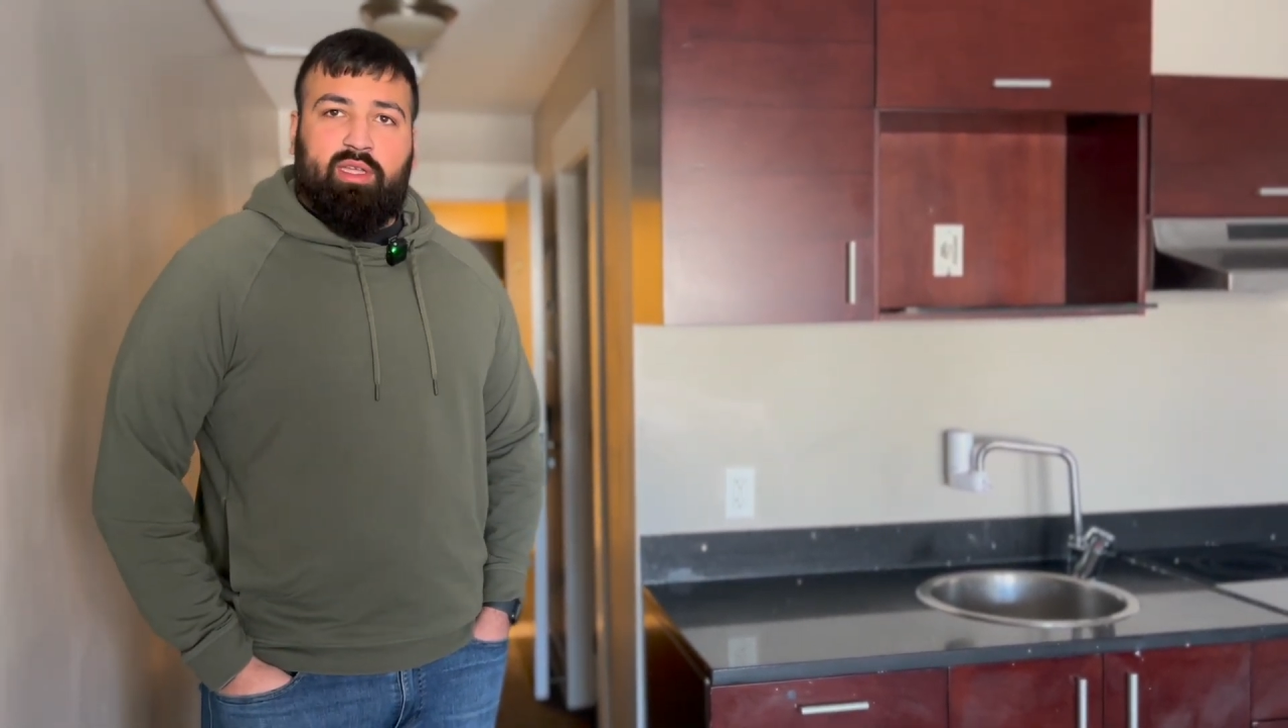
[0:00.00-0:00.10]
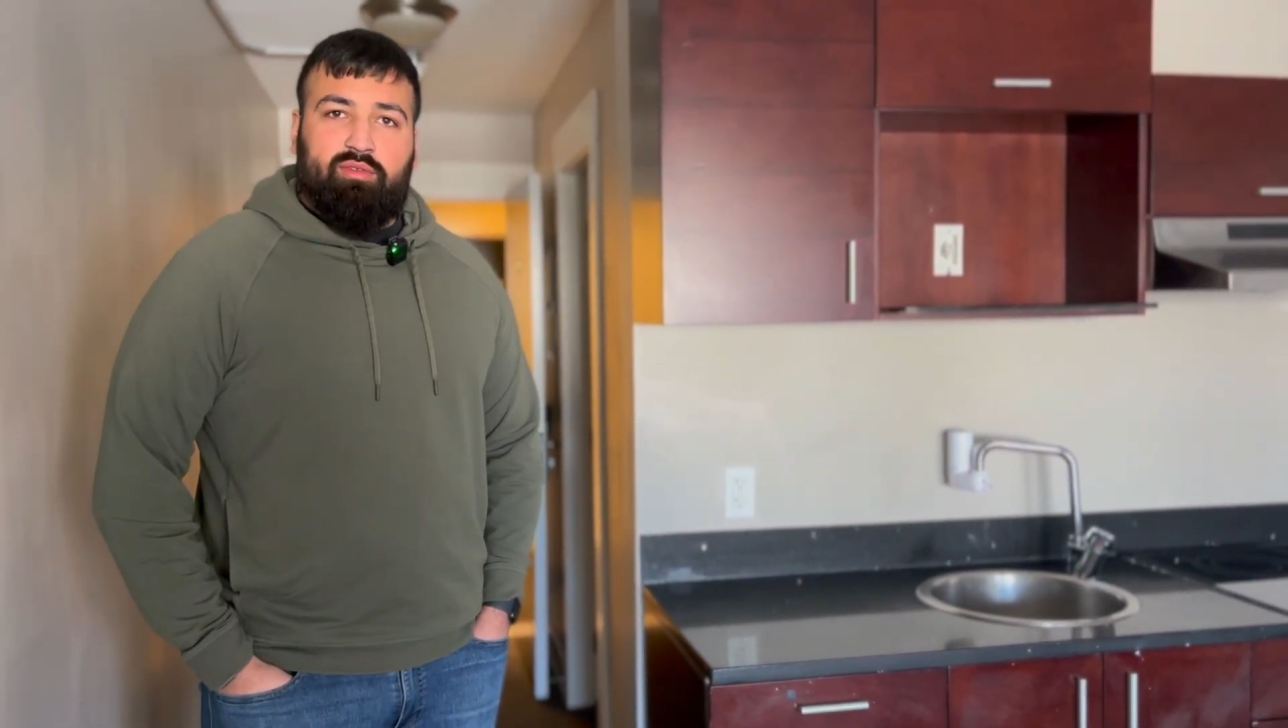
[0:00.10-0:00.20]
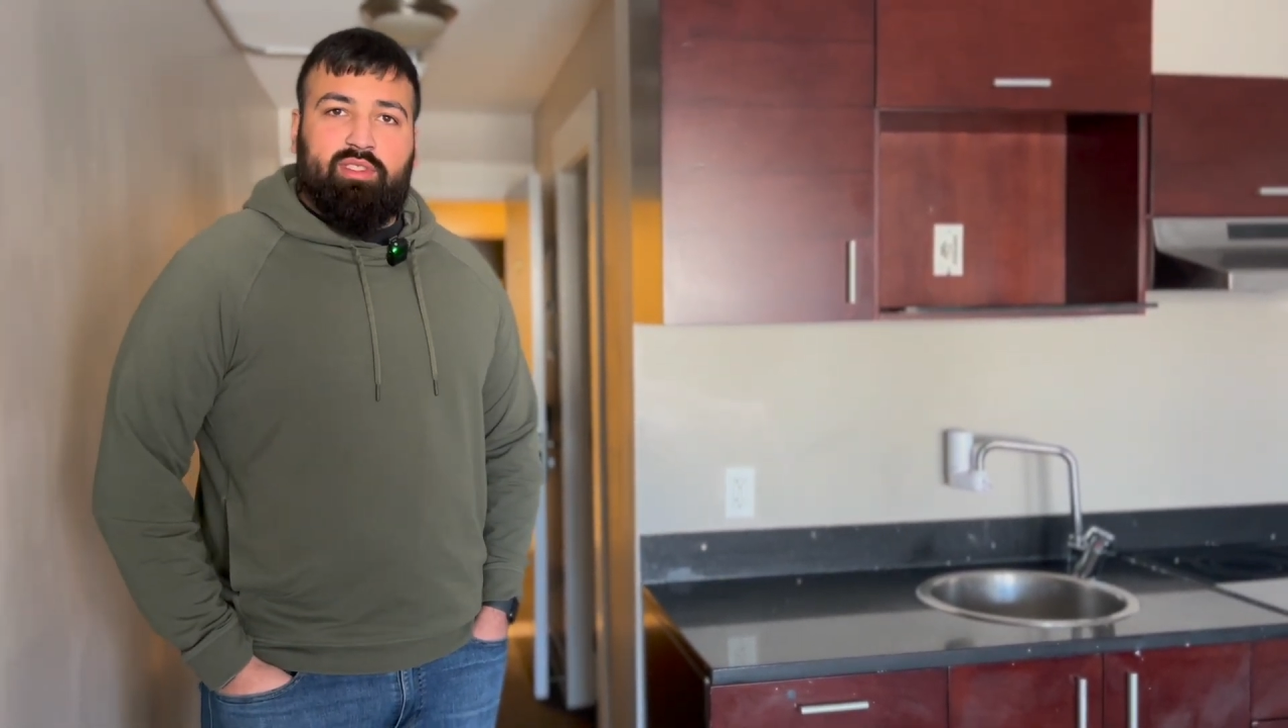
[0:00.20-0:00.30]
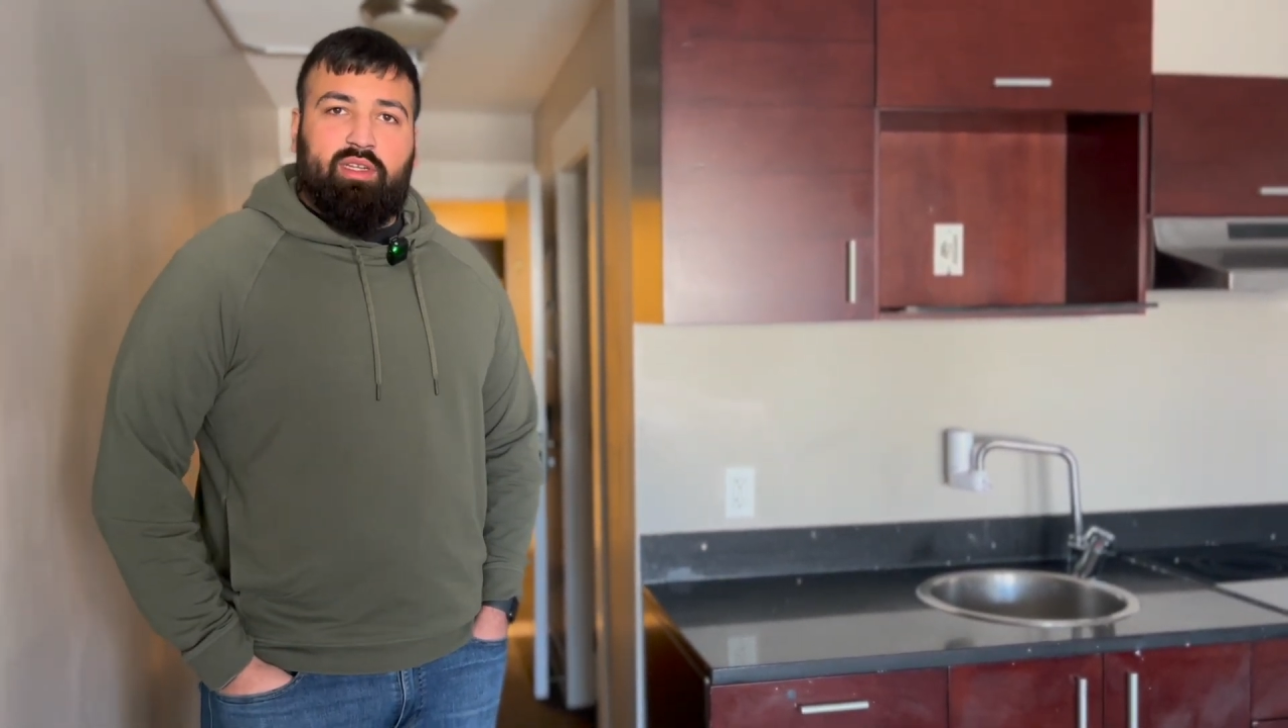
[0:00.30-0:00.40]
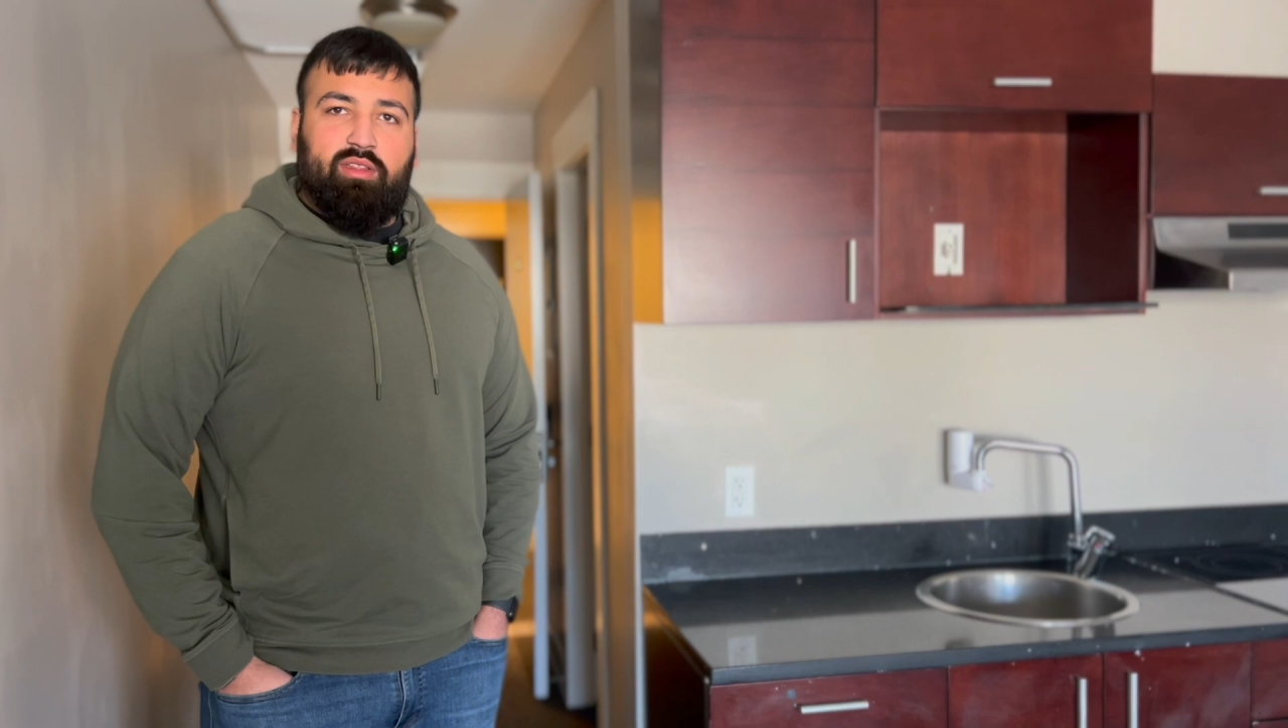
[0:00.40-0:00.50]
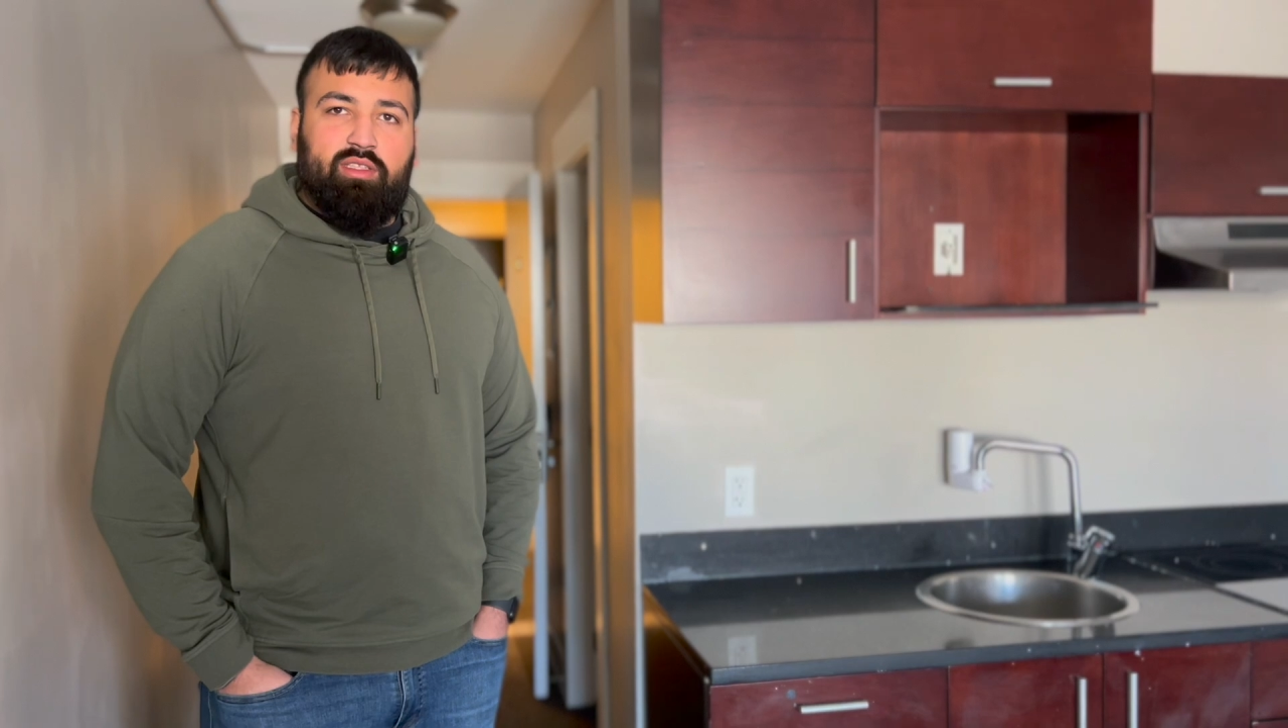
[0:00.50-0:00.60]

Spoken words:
outside of